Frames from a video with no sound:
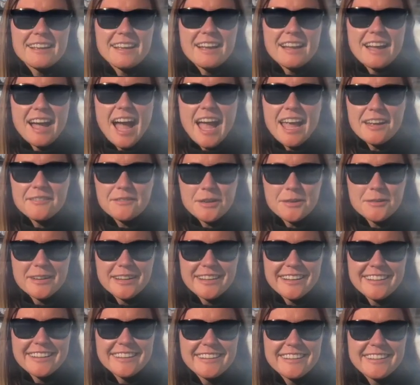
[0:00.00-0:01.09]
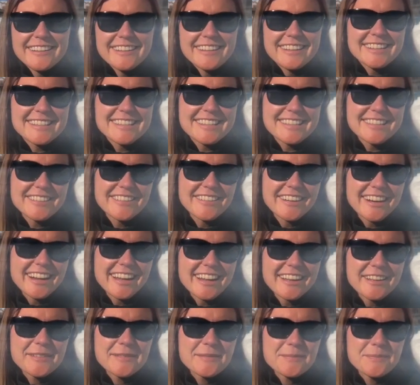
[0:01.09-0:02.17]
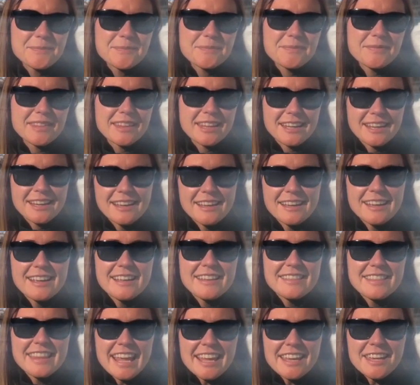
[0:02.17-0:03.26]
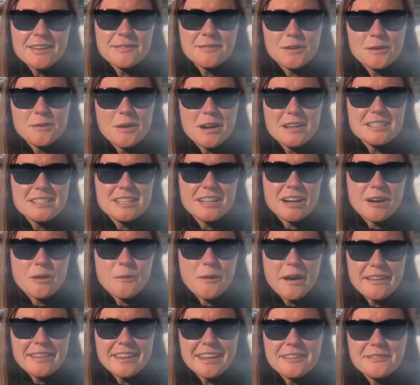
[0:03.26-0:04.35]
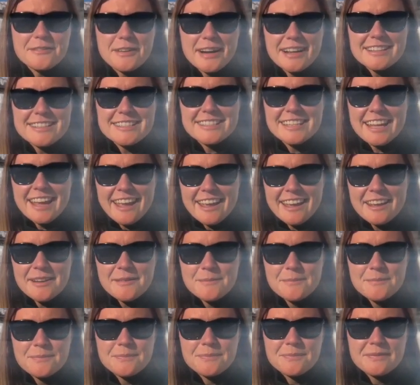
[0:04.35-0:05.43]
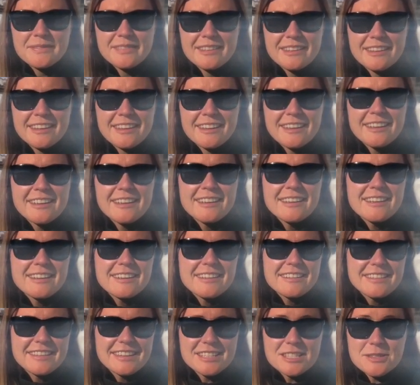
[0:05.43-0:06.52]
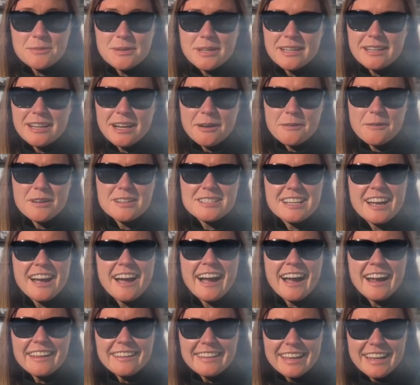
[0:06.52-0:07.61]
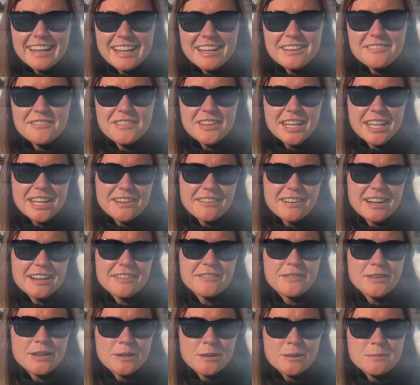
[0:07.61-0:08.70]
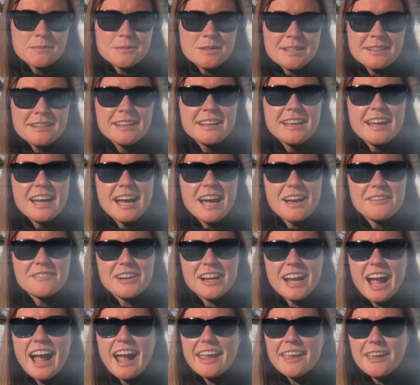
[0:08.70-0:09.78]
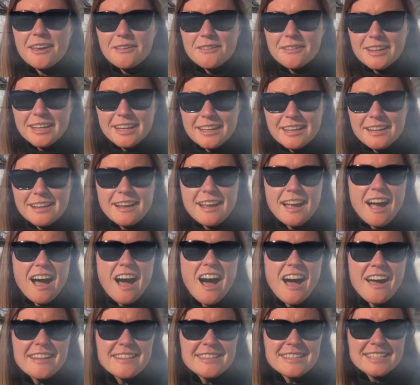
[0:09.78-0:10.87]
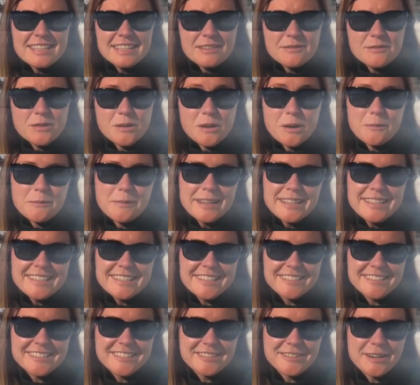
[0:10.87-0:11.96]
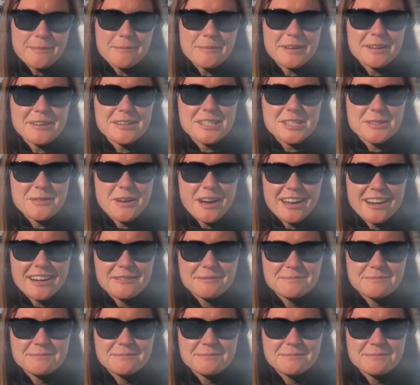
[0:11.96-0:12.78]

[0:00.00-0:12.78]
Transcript: Hi everyone, this is Laura. Thank you for watching our Wildlife Wednesday. This week I want to highlight a video I filmed of a coyote hunting for a winter trumpeter swan.